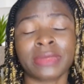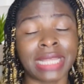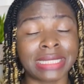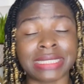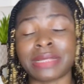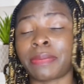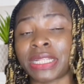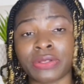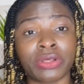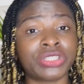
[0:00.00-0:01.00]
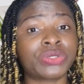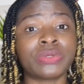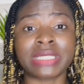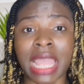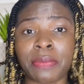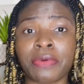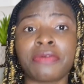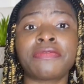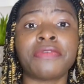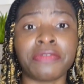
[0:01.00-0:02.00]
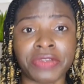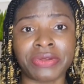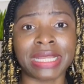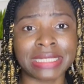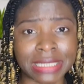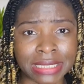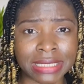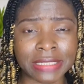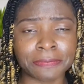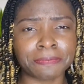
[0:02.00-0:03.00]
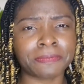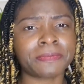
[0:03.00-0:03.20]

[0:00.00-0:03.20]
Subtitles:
that is the pathological type of ovarian cysts,